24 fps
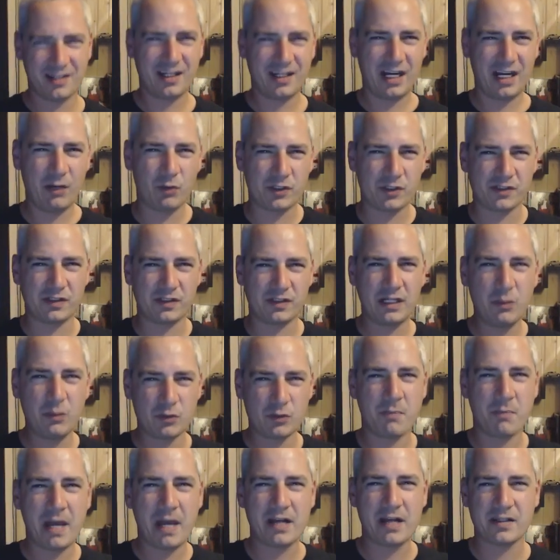He
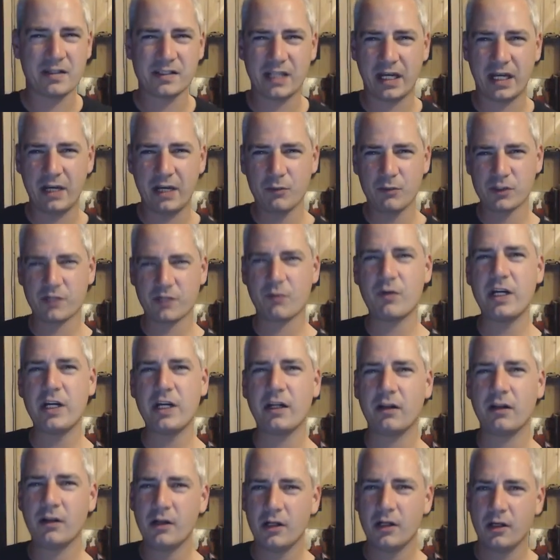was menacing. He was a
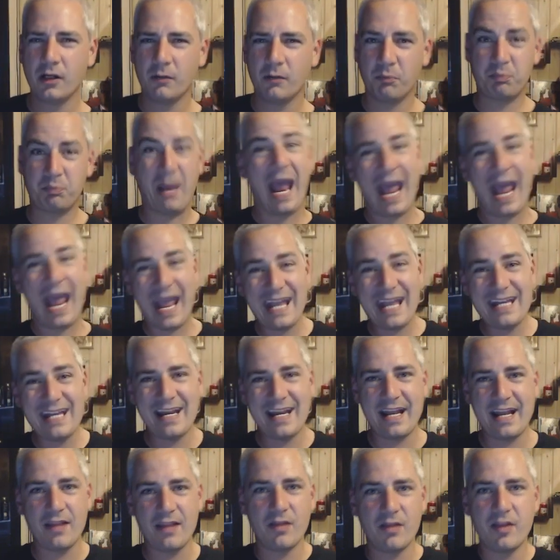real pain
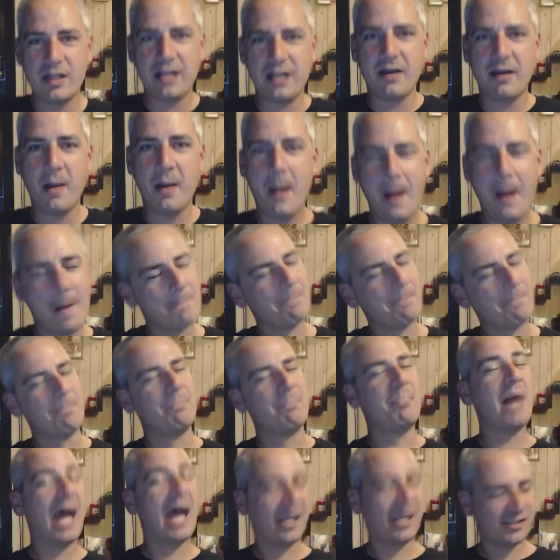in the
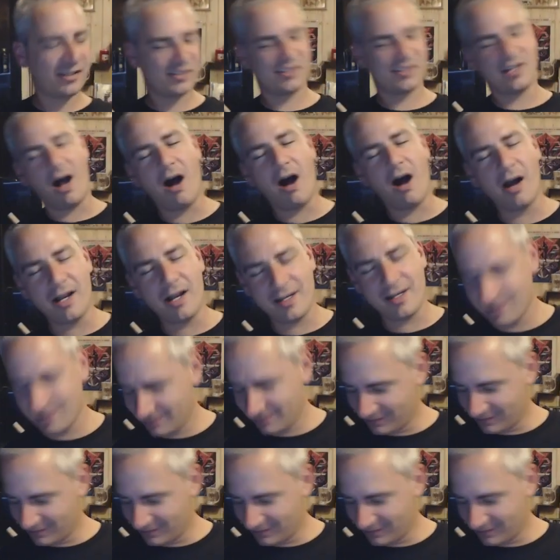backside.